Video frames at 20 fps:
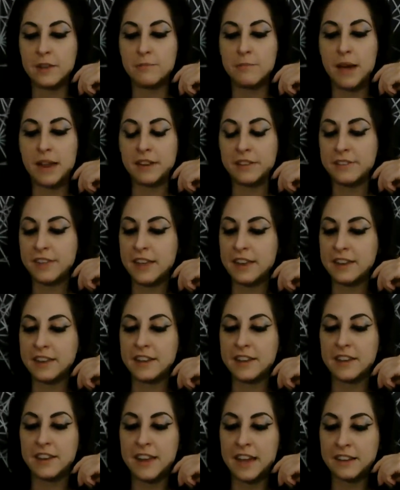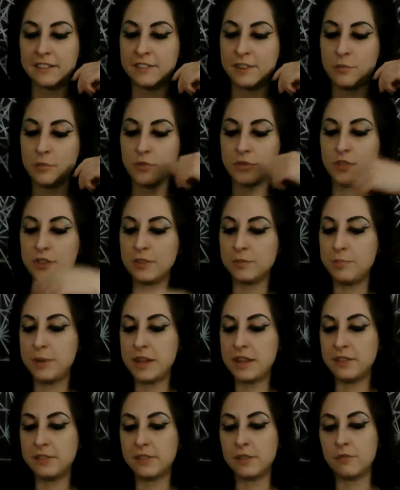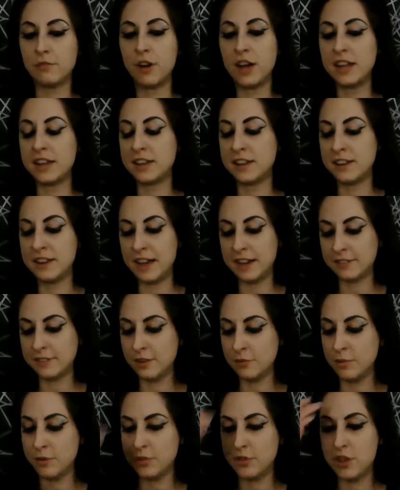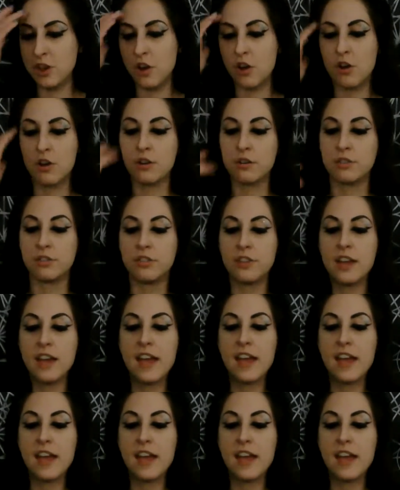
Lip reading: meditating, connecting with these beings of light, connecting with the earth,